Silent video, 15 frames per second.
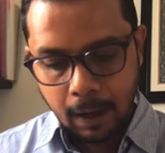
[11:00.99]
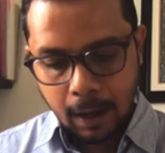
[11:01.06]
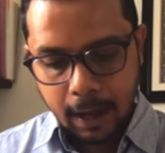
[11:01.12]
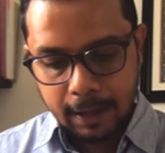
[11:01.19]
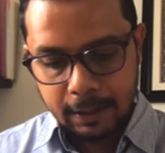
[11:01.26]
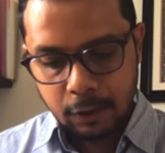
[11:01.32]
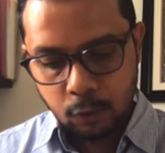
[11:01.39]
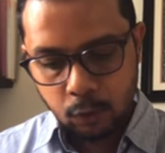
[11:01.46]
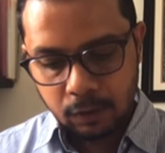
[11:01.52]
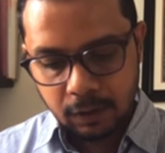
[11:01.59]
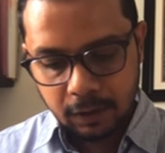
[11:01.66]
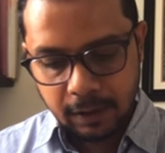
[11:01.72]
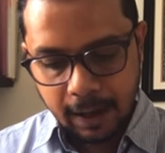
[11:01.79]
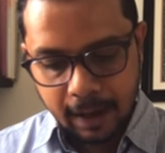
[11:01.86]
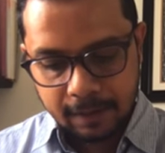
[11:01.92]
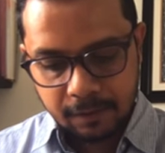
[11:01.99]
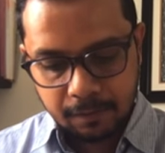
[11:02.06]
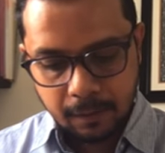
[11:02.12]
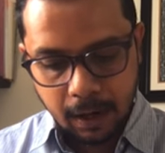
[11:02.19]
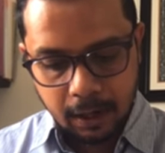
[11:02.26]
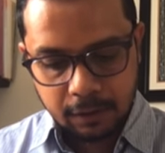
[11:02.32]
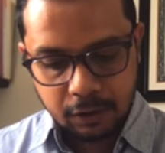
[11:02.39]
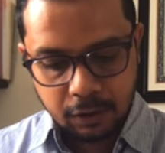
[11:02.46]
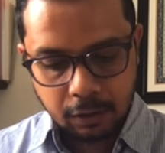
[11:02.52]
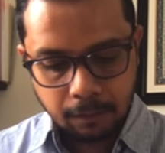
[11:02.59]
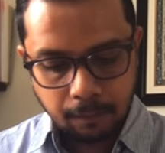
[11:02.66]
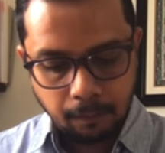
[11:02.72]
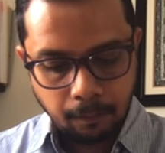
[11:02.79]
I used it as margin.